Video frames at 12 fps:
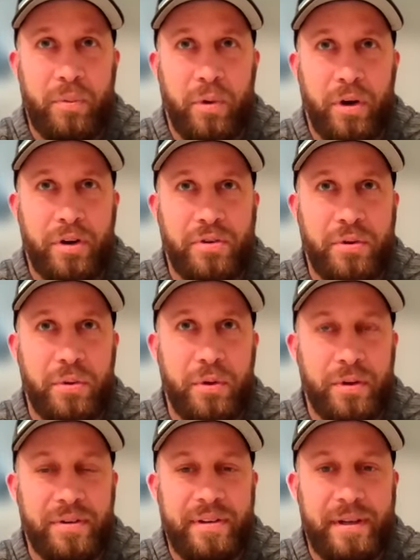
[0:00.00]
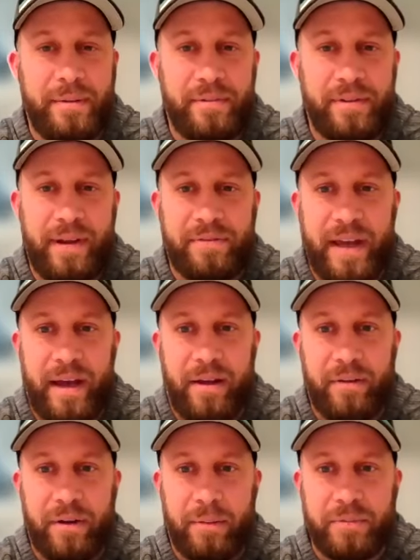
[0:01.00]
1 or 2 good teams left
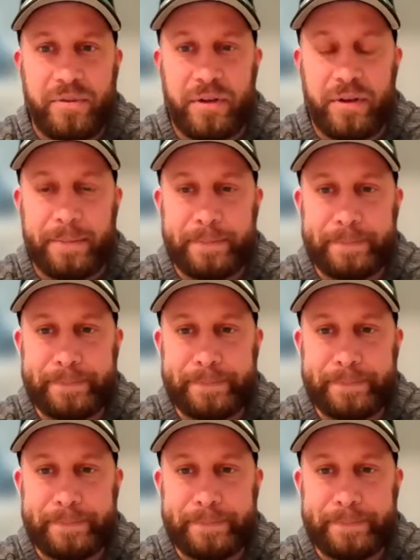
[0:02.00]
out, I'm sure.